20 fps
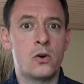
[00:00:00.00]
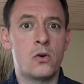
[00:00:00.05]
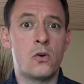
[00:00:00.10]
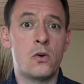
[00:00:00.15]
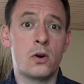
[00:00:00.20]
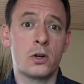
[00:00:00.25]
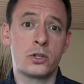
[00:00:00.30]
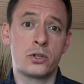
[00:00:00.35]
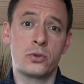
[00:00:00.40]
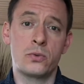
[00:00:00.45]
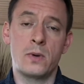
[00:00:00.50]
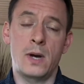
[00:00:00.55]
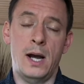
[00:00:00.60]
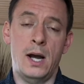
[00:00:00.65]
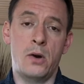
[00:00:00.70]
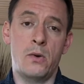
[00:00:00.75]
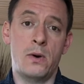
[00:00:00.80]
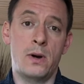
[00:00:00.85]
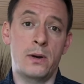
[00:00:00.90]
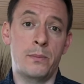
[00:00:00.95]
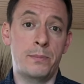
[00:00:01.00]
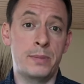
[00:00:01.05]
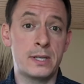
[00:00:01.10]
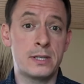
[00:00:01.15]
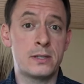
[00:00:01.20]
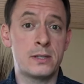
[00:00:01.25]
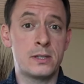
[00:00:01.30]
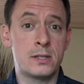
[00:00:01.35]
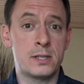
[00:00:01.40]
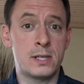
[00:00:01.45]
or to our
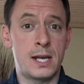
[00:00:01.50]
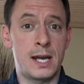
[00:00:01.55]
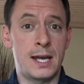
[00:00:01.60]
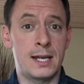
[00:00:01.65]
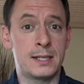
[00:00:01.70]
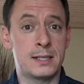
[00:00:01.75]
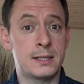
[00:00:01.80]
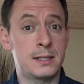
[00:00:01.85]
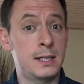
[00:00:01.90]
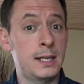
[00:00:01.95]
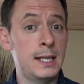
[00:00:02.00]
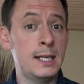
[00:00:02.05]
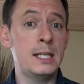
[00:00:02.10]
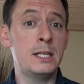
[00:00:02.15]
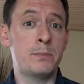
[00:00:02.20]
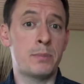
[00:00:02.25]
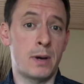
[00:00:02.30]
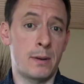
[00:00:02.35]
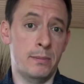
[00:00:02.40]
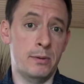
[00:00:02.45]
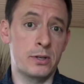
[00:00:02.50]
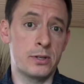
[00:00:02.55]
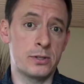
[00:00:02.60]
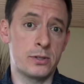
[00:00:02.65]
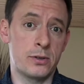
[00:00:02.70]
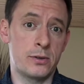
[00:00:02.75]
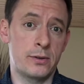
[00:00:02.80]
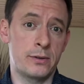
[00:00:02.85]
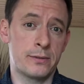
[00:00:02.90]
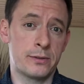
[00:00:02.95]
business as indie
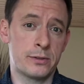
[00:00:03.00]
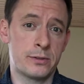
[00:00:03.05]
publishers.